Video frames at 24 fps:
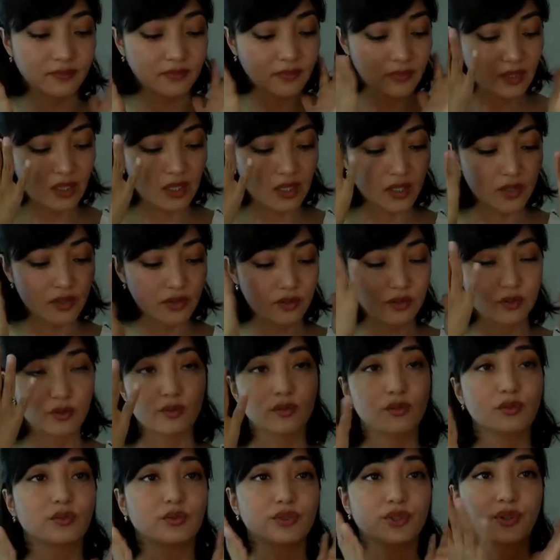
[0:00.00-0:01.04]

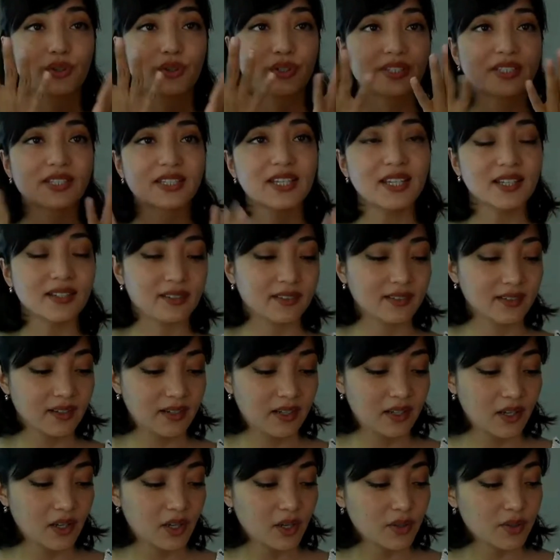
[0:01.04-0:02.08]
into your skin.
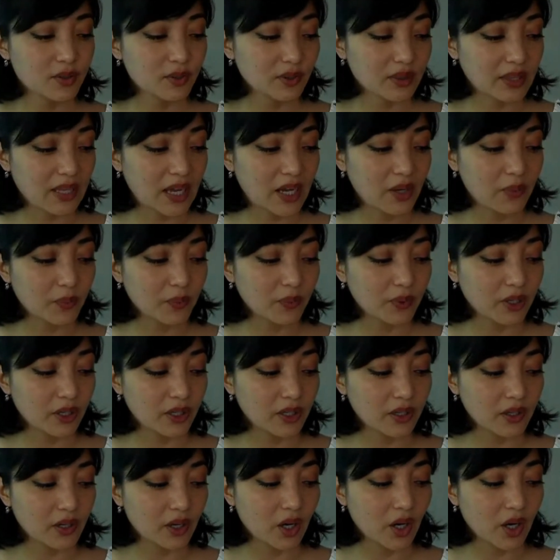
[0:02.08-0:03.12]
So that way
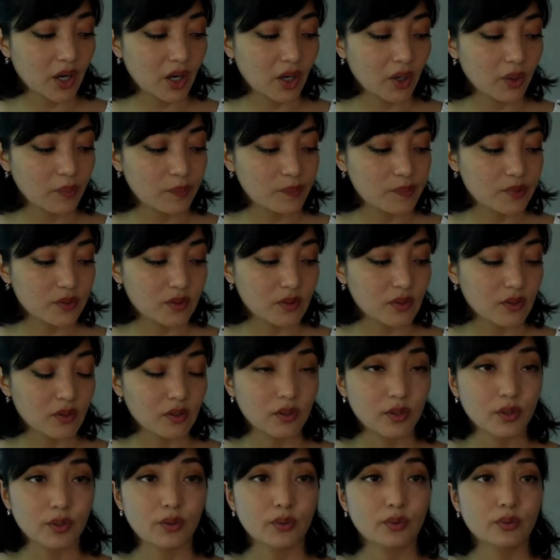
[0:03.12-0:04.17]
it helps
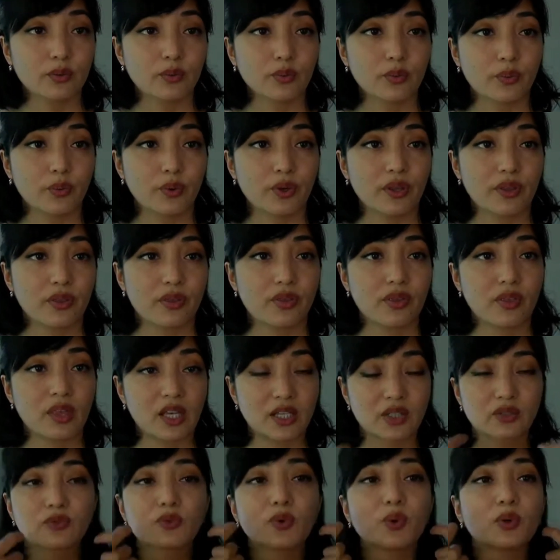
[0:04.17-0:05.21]
you with
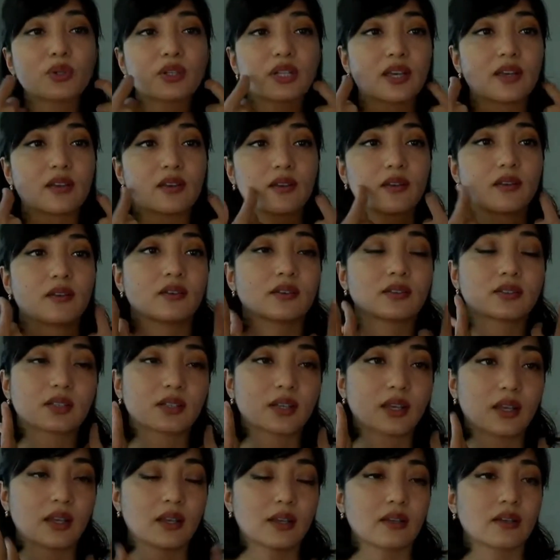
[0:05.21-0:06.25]
exfoliating your
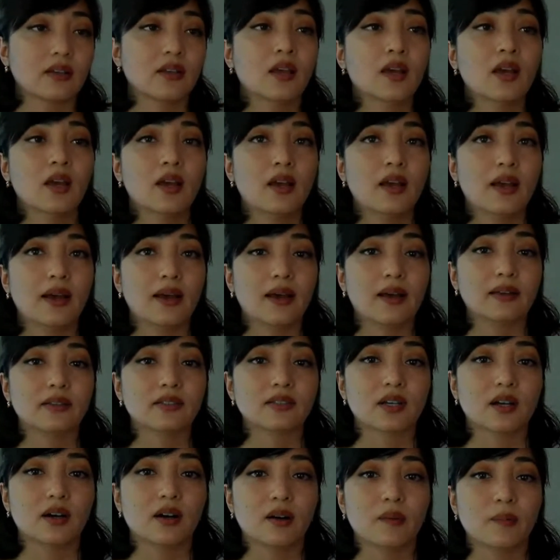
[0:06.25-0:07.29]
skin. And
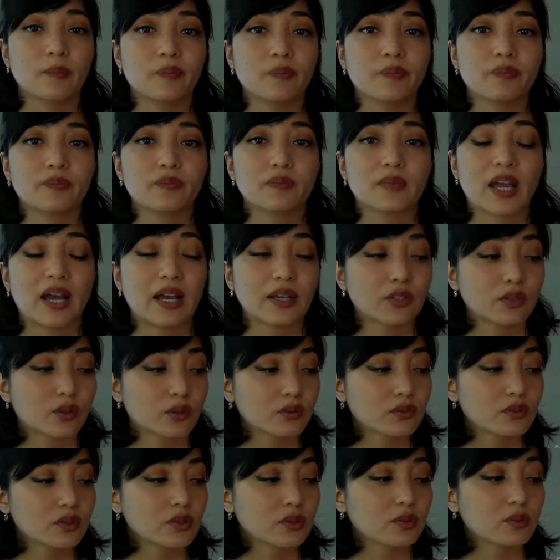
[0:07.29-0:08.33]
I
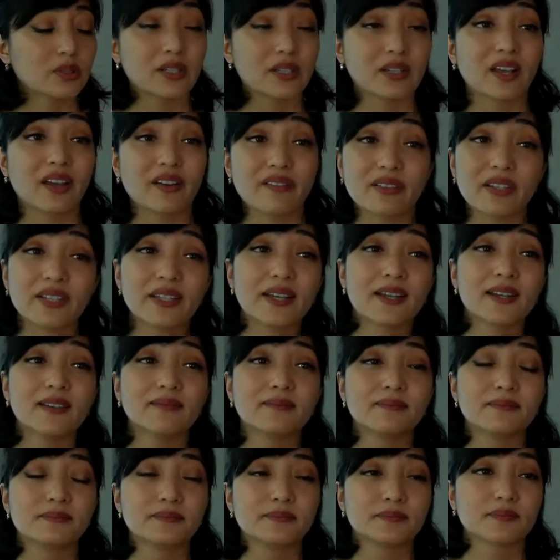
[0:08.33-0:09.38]
don't do it every day.
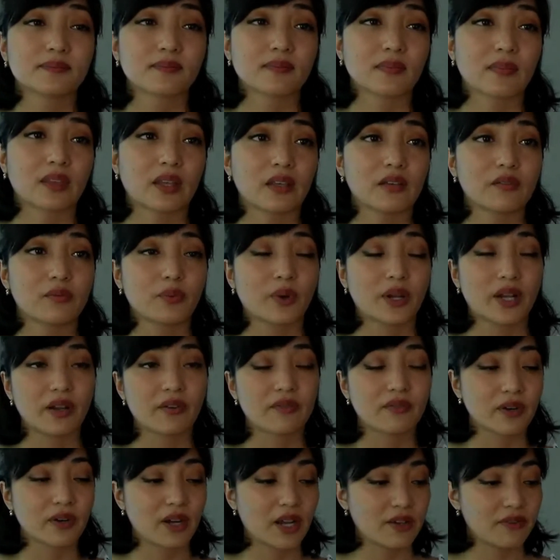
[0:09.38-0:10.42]

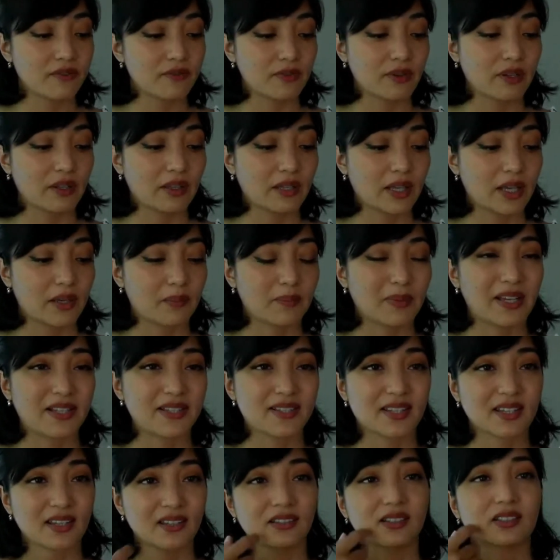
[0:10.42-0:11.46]
Whenever I feel like my
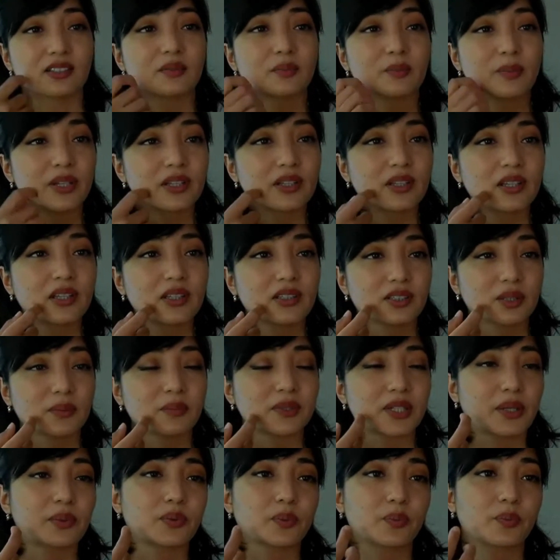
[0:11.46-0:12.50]
skin is peeling,
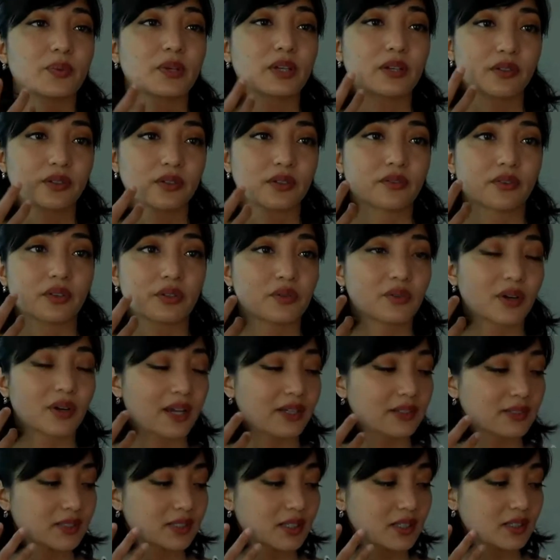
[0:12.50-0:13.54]
sometimes because of the dry
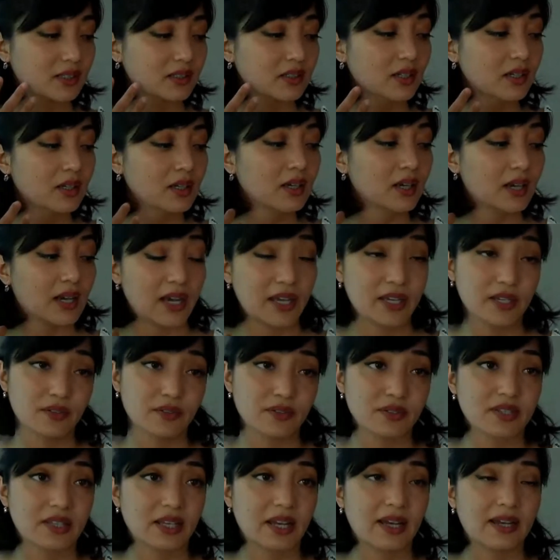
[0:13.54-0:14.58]
skin, I
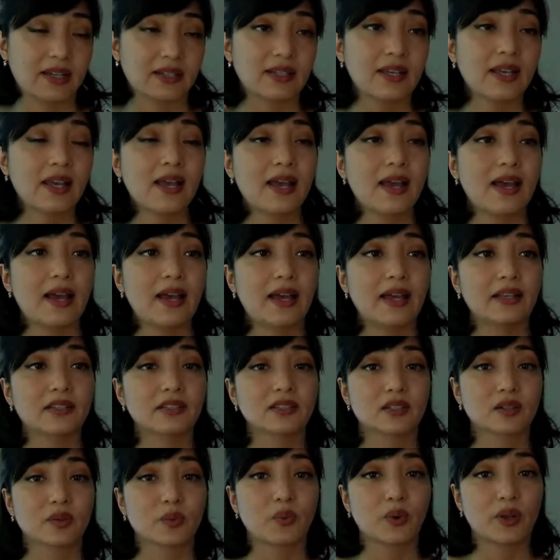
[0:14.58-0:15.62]
use that.
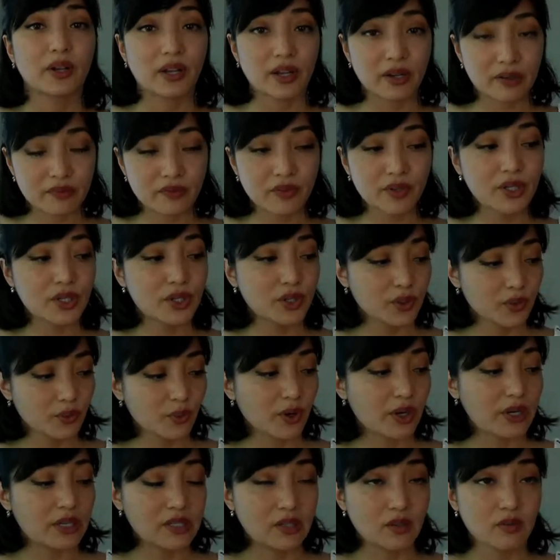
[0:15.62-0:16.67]
And whenever you
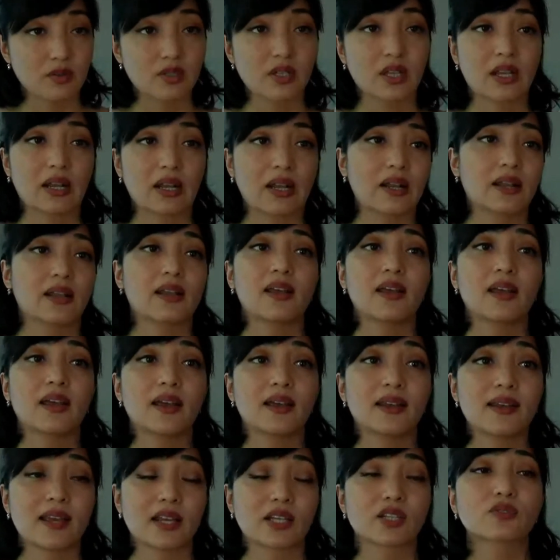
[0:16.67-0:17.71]
are using an
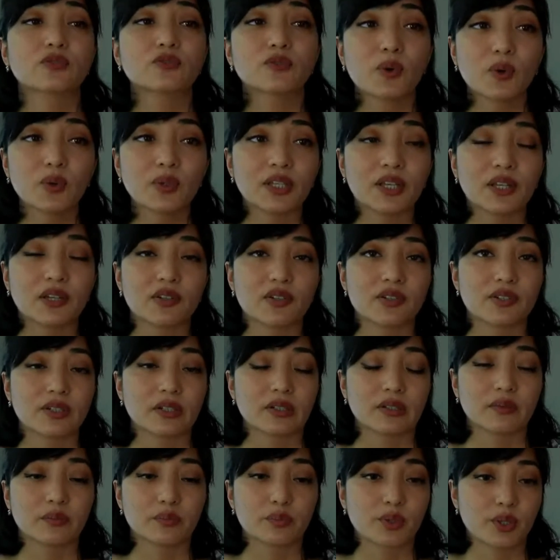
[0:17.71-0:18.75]

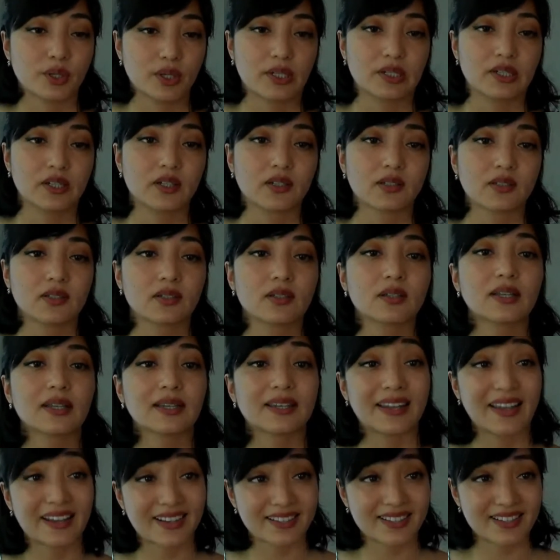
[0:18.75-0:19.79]
exfoliation product,
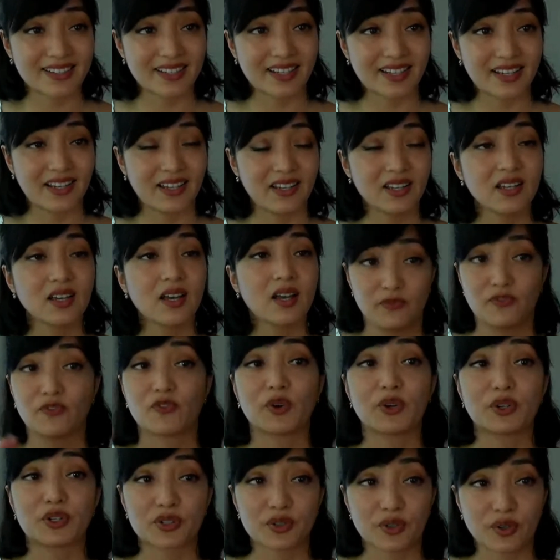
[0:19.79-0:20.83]
next day,
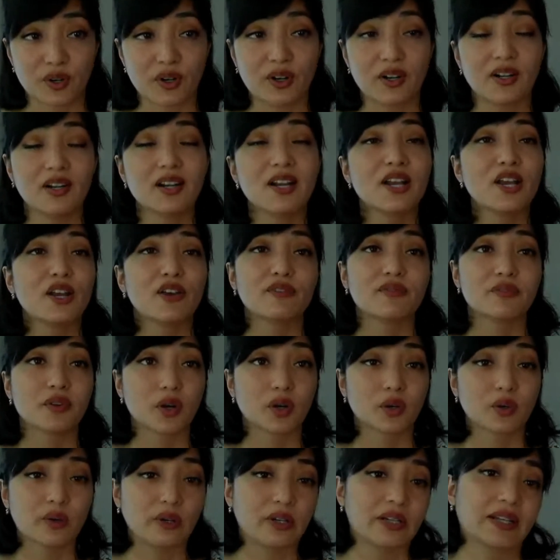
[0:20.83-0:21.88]
for sure, if you're
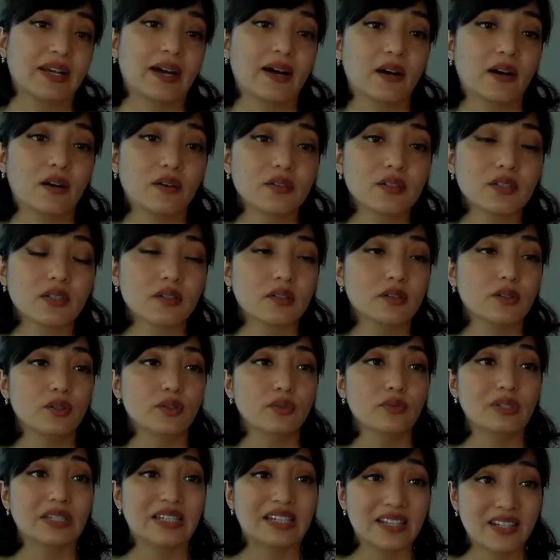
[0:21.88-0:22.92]
going out, you
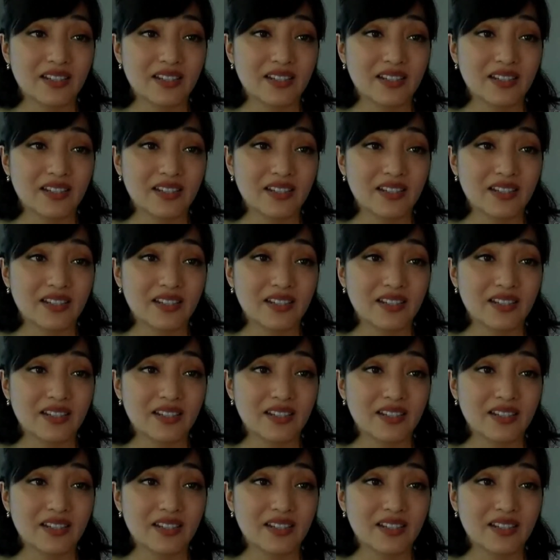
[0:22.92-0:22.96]
need